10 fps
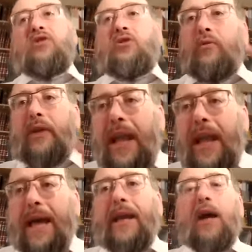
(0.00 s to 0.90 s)
to
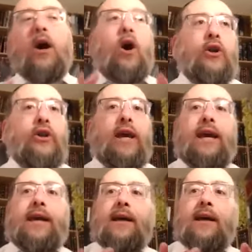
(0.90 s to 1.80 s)
rely on
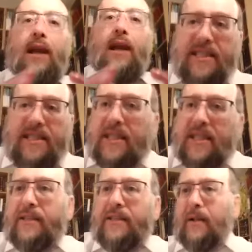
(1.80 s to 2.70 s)
a less than
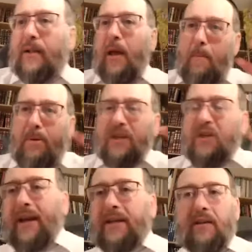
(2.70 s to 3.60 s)
ideal
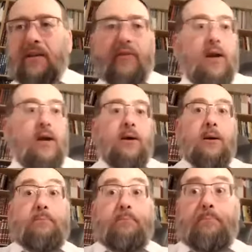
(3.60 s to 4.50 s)
perspective.
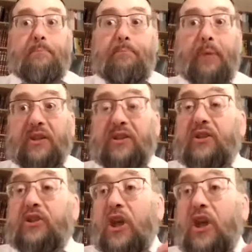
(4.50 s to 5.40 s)
But
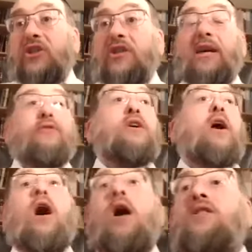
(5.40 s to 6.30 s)
just to give carte